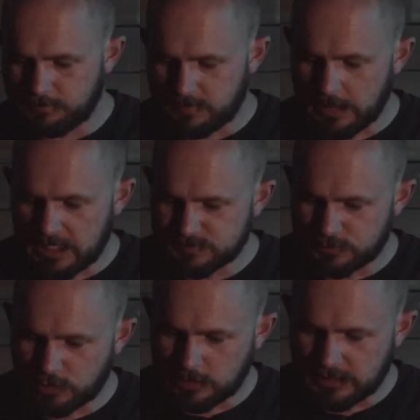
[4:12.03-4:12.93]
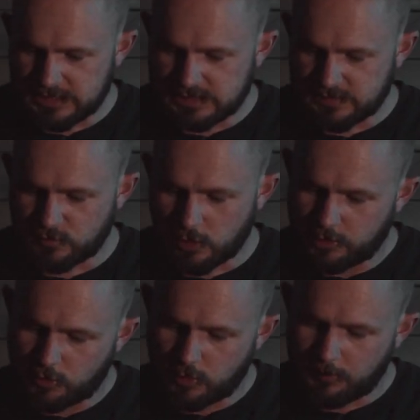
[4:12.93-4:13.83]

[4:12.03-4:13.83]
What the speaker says: Then last but not least, you've got your